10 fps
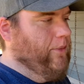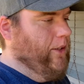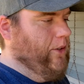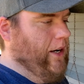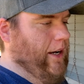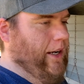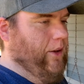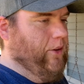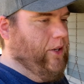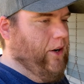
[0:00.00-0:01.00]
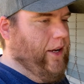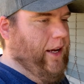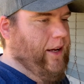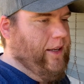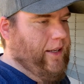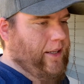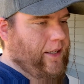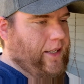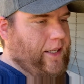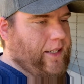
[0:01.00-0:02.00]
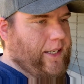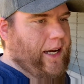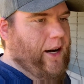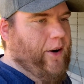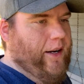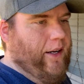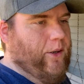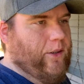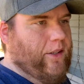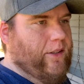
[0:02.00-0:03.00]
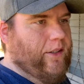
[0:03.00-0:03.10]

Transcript: I'm gonna try it on the turkey, see how it goes.